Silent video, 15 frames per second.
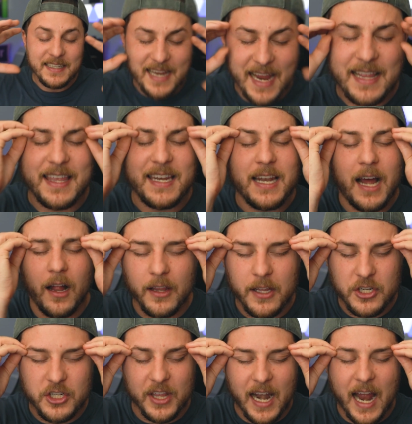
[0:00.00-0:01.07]
take the
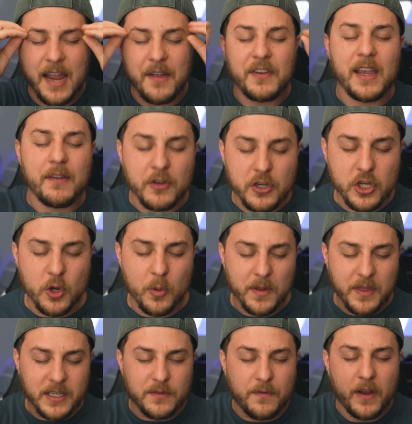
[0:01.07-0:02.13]
knowledge that I have given you in
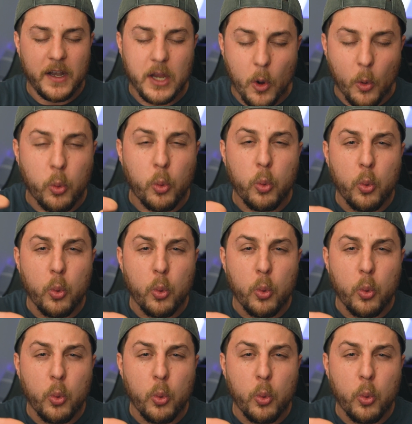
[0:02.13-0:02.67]
this video